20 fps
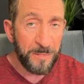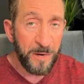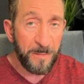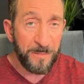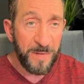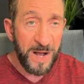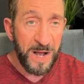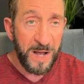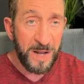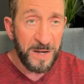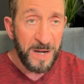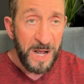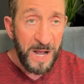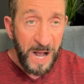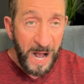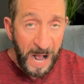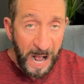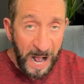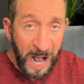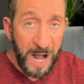our mind
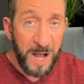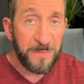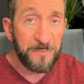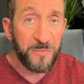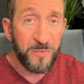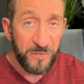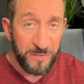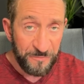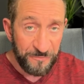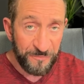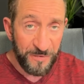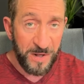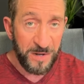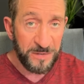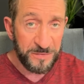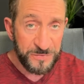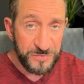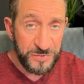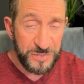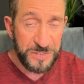I'm going to
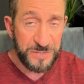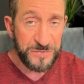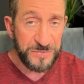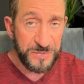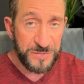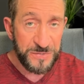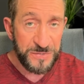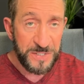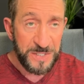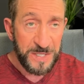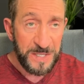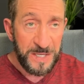follow Jesus.